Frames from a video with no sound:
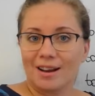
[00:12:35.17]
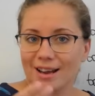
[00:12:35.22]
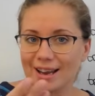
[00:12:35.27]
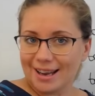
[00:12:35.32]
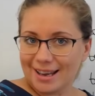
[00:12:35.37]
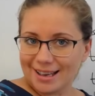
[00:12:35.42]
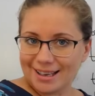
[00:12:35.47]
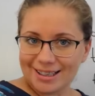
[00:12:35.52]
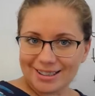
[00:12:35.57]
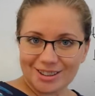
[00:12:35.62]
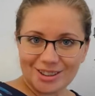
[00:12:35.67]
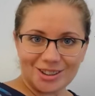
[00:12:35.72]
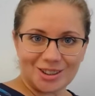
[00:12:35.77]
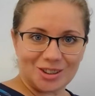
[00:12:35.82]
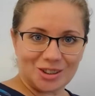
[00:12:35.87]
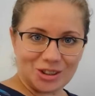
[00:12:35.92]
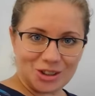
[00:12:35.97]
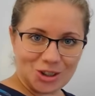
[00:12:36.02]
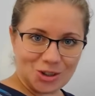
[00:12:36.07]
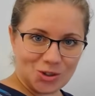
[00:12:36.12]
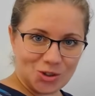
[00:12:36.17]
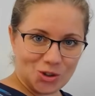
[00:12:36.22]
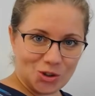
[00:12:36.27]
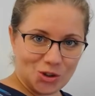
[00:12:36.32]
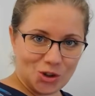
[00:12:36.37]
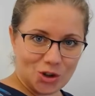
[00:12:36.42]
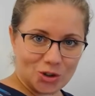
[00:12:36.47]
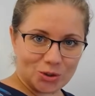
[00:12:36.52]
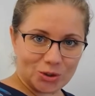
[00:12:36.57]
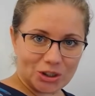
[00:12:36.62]
And did you
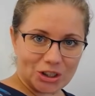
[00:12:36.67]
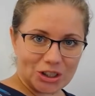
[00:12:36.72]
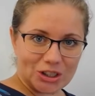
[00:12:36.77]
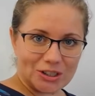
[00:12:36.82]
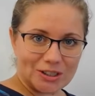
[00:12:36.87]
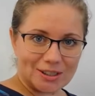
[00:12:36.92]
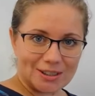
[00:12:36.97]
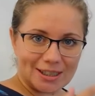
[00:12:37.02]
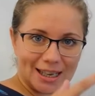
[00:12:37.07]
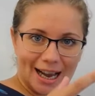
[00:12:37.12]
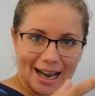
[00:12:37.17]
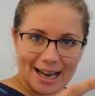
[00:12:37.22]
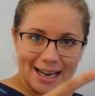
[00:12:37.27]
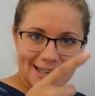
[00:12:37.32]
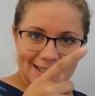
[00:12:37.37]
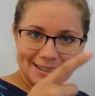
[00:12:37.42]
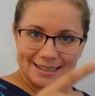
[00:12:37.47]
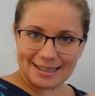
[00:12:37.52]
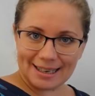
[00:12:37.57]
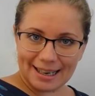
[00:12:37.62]
notice I